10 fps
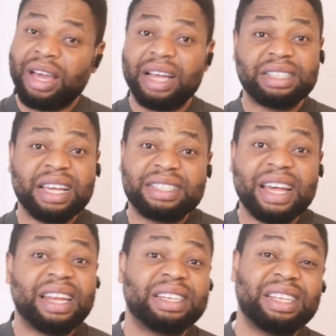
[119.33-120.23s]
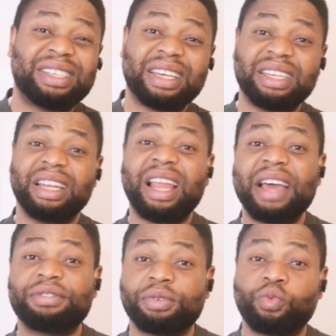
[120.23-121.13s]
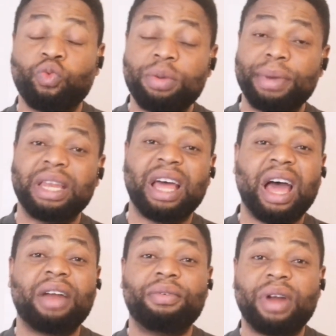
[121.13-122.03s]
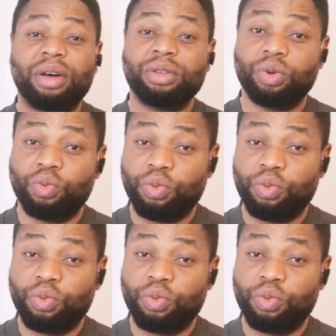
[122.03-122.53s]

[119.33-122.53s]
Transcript: Cancer is silently taking the lives of women around the